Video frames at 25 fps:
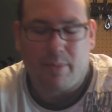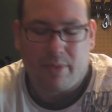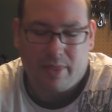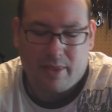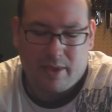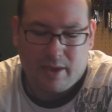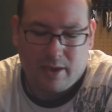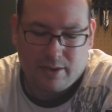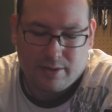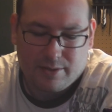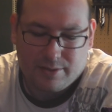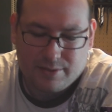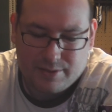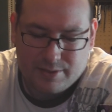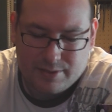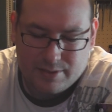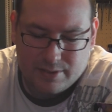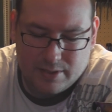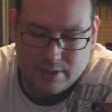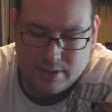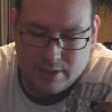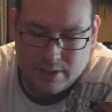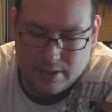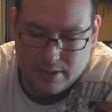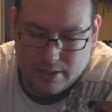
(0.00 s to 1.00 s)

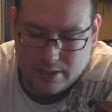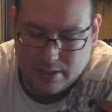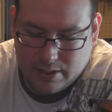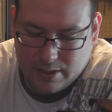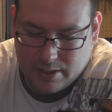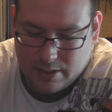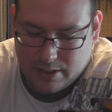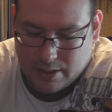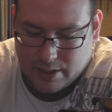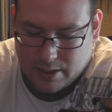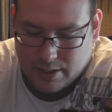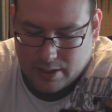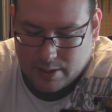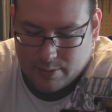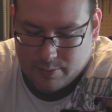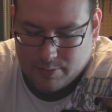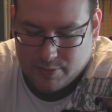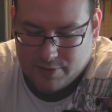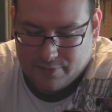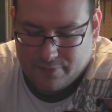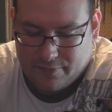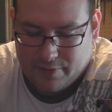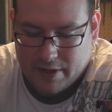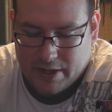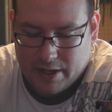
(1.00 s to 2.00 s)
things
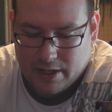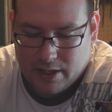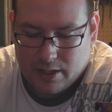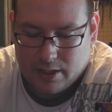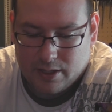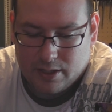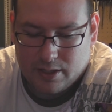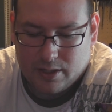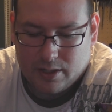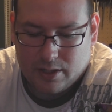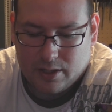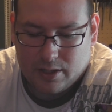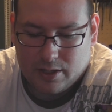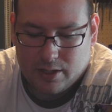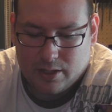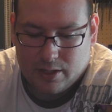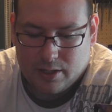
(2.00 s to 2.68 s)
to fight in